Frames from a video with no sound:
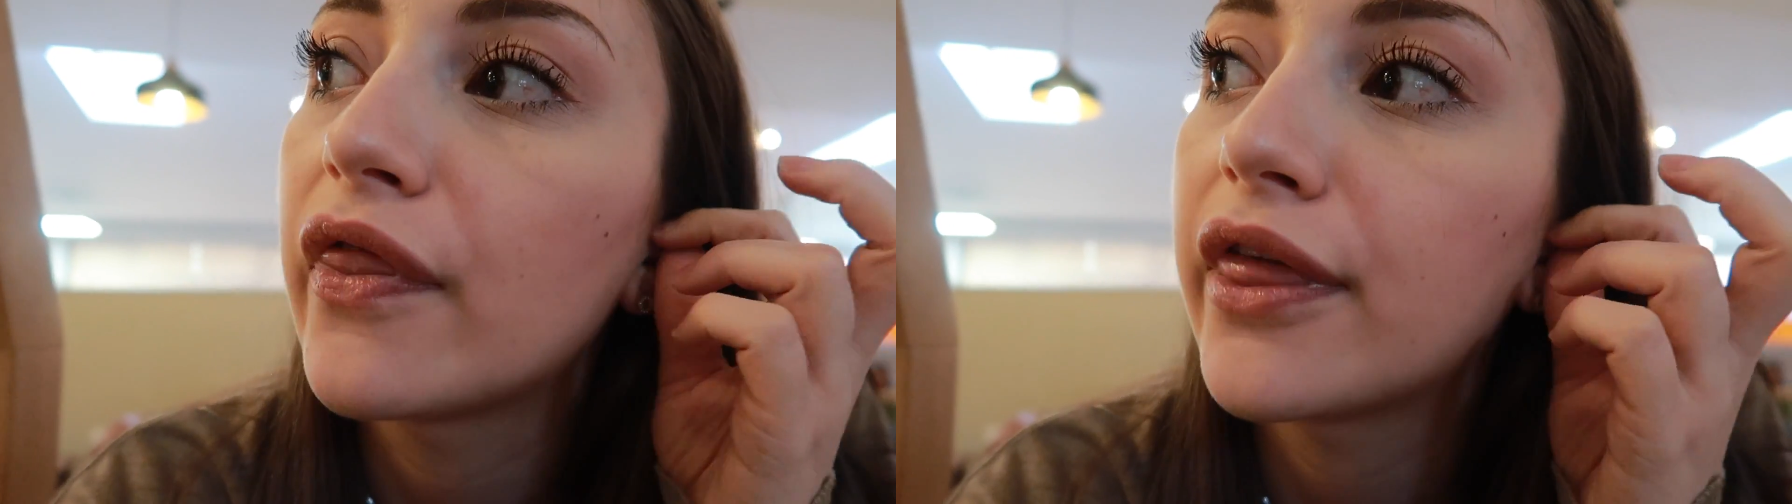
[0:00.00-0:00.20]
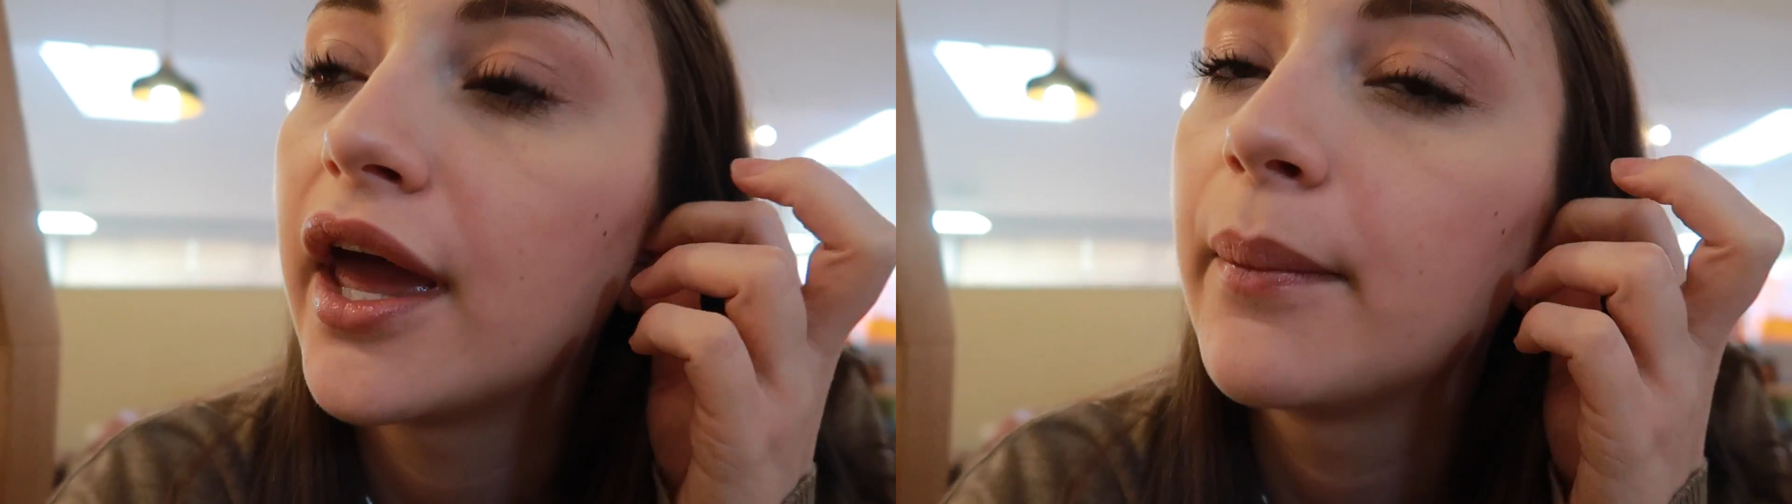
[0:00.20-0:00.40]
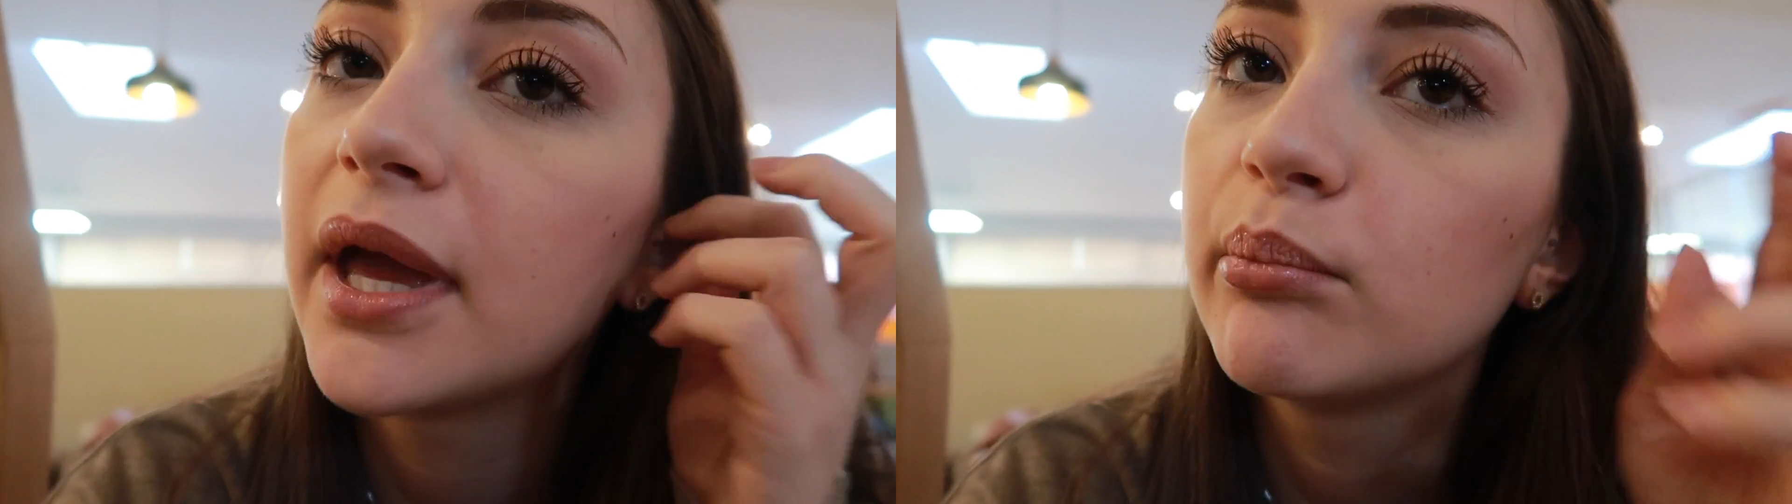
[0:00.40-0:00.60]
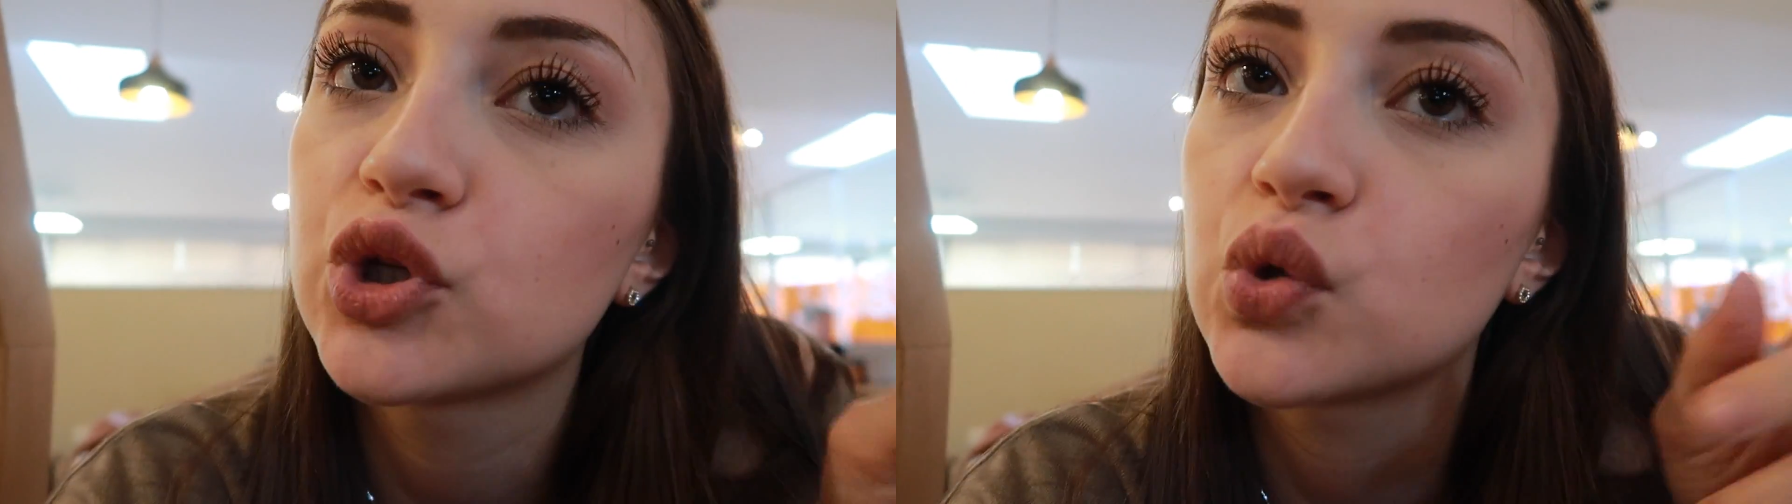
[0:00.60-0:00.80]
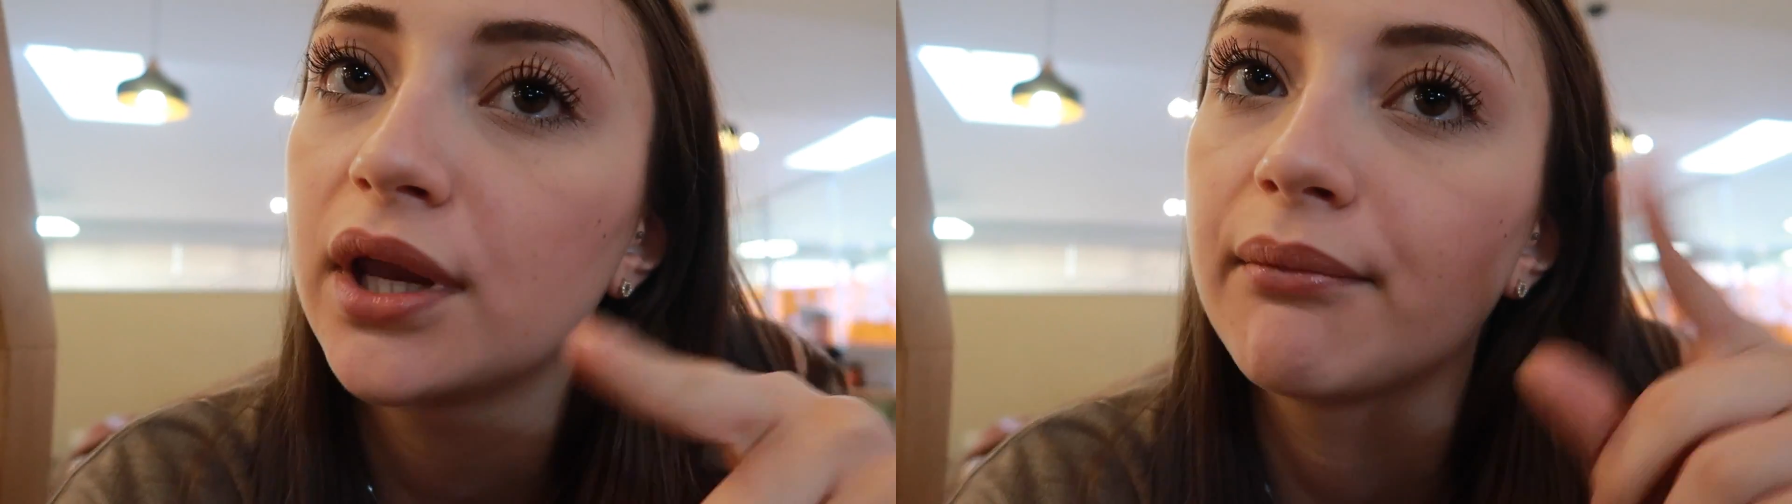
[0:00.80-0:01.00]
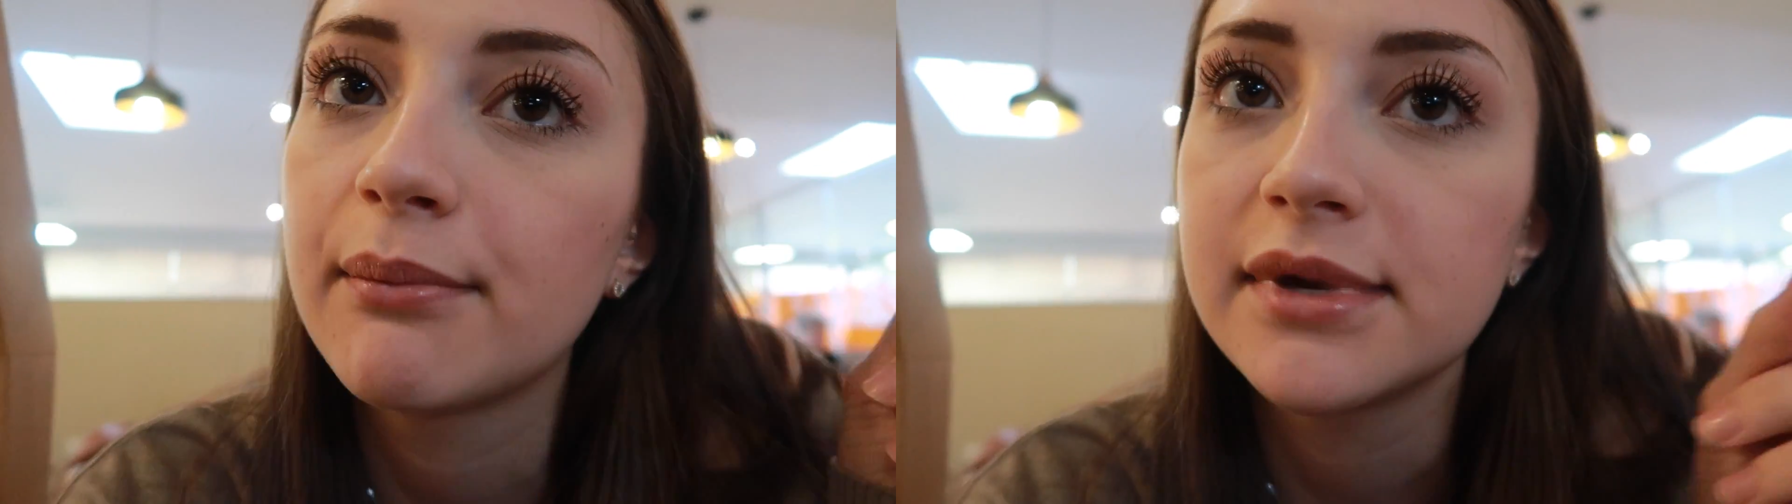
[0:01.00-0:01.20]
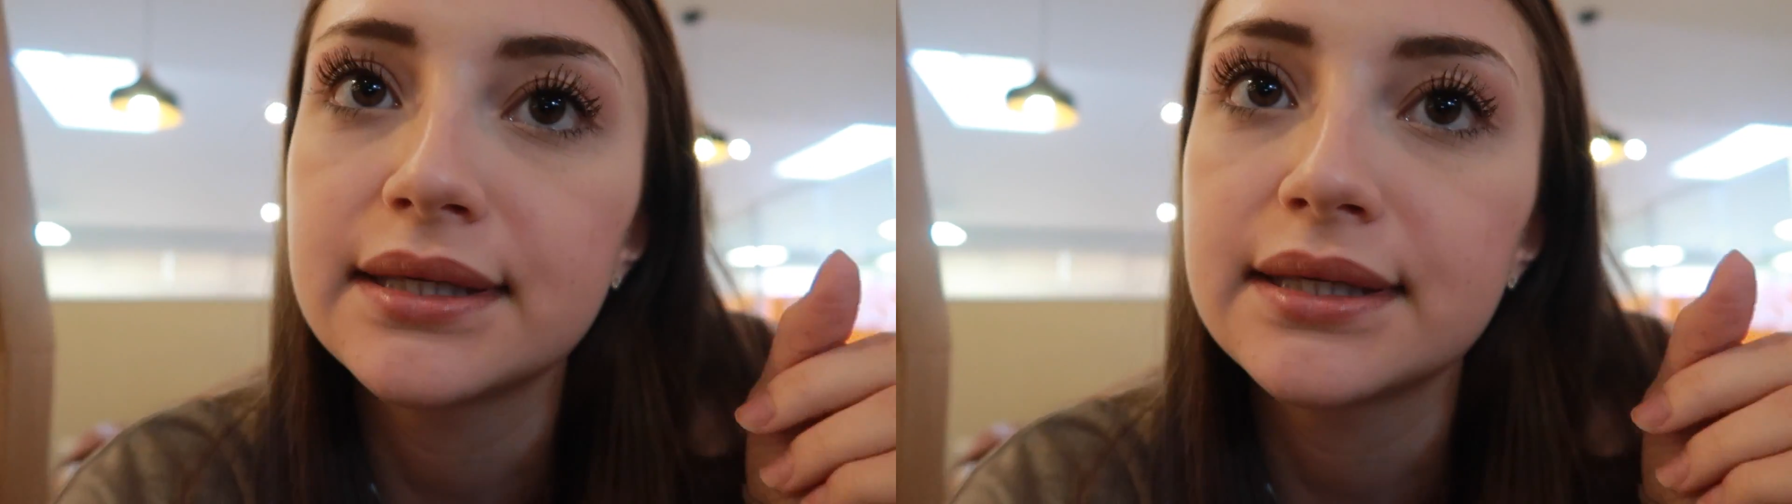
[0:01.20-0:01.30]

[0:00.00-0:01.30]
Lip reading: with him in between my meetings.